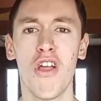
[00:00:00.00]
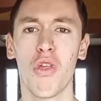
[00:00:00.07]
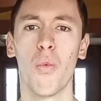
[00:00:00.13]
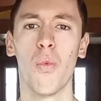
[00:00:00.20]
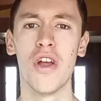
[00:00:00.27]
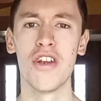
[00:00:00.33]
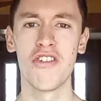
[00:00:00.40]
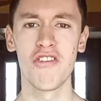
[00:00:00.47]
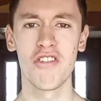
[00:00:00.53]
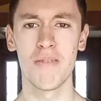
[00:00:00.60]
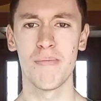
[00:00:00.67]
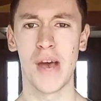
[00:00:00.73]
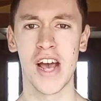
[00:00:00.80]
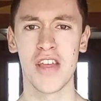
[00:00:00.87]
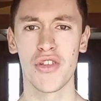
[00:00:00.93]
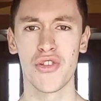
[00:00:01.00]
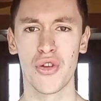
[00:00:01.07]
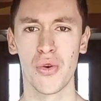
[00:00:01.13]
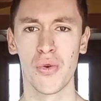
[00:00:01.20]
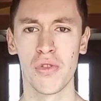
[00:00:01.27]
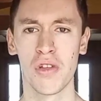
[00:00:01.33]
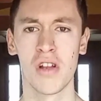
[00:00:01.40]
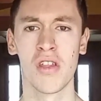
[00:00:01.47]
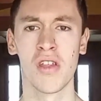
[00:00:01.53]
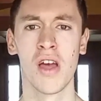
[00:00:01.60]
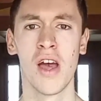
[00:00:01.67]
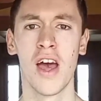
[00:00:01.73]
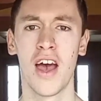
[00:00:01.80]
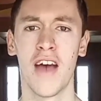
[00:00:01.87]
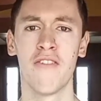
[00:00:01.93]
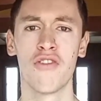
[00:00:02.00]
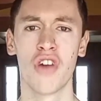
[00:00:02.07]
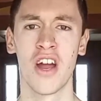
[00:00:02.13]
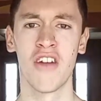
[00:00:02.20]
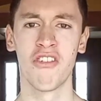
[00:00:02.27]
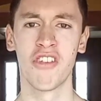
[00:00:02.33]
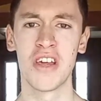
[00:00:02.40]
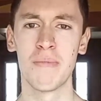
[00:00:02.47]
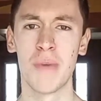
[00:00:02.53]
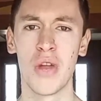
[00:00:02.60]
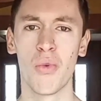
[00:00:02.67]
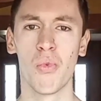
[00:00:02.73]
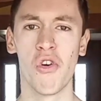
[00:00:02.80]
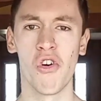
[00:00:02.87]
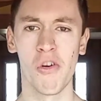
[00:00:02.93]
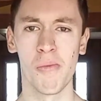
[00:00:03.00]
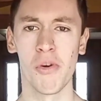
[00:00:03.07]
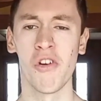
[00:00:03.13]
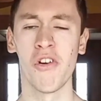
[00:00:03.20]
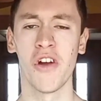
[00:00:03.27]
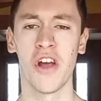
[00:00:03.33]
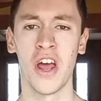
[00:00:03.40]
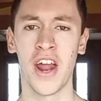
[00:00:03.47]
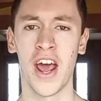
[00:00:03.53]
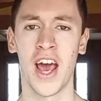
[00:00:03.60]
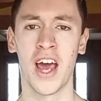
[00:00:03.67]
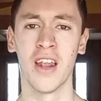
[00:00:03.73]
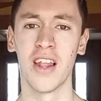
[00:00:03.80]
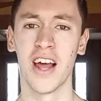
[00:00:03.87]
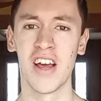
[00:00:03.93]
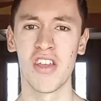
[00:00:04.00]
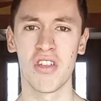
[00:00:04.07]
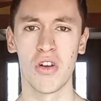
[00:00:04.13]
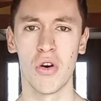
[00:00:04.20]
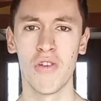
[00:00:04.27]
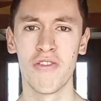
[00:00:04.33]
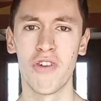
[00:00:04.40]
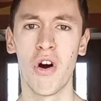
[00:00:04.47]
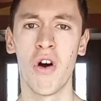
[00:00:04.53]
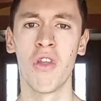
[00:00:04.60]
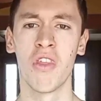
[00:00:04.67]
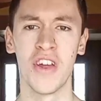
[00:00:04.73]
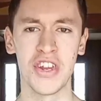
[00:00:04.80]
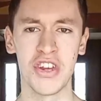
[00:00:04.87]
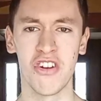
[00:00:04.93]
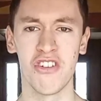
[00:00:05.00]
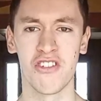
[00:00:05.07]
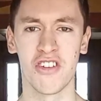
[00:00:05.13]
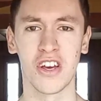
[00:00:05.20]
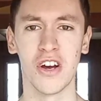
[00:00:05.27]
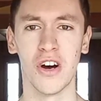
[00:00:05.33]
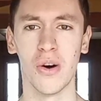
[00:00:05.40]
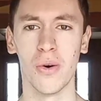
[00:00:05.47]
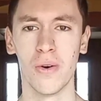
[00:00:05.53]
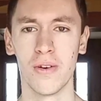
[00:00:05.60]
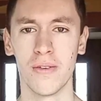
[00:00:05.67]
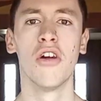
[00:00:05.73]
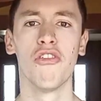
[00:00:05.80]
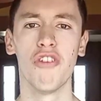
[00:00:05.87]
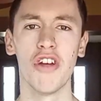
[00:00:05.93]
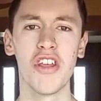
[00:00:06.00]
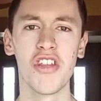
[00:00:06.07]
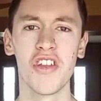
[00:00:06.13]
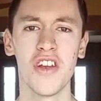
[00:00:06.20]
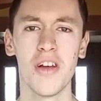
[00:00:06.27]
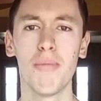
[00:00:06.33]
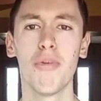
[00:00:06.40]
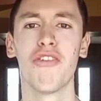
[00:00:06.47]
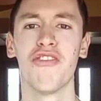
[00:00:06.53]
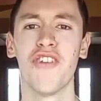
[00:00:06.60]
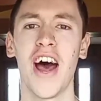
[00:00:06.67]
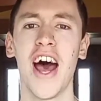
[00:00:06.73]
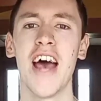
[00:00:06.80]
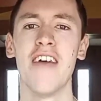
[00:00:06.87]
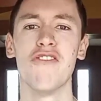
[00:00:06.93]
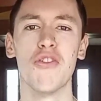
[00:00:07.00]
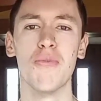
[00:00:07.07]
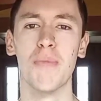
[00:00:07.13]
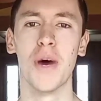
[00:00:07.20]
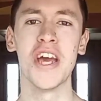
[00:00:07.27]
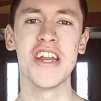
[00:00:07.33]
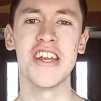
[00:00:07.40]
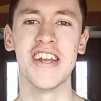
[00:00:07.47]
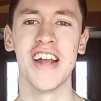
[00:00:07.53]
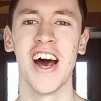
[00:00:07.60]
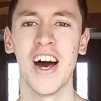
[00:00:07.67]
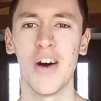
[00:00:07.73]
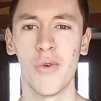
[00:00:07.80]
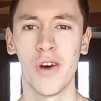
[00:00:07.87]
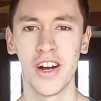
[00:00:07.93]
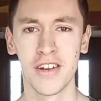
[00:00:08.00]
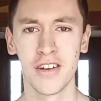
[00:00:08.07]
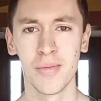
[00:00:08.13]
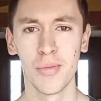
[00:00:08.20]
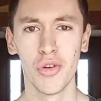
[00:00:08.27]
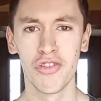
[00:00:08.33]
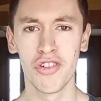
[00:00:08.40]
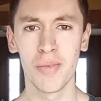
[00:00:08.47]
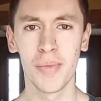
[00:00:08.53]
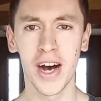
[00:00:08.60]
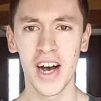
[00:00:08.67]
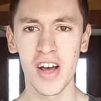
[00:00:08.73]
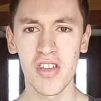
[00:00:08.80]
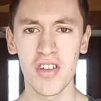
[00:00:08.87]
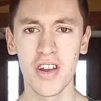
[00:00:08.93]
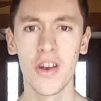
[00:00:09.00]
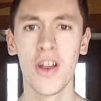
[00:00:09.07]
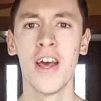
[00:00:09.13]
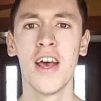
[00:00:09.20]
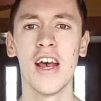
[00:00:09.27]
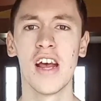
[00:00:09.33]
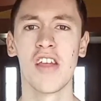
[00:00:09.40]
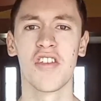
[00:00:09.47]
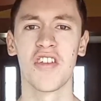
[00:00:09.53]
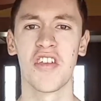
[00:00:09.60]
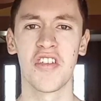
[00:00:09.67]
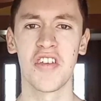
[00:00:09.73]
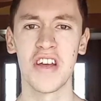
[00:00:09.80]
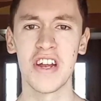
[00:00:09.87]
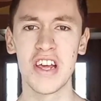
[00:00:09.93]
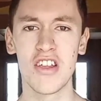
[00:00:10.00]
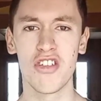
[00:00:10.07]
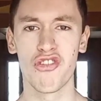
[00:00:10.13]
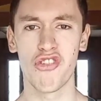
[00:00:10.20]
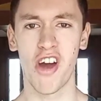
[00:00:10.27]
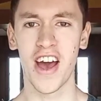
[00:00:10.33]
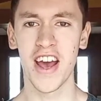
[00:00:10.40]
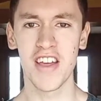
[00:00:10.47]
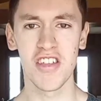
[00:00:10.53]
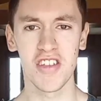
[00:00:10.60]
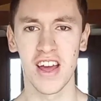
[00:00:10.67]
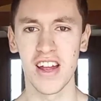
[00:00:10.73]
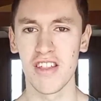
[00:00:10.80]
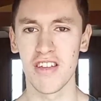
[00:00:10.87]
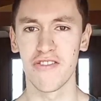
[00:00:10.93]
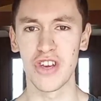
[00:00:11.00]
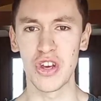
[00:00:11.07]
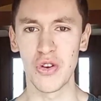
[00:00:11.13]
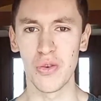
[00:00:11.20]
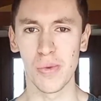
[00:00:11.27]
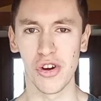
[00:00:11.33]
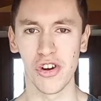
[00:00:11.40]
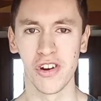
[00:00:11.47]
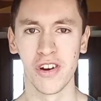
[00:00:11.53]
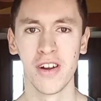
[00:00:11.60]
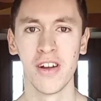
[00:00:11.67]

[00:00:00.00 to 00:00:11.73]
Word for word: the winters in Massachusetts have generally been warmer and had less snowfall than years ago. Reason number 5 you might not want to move to Boston is the city's dry sense of humor.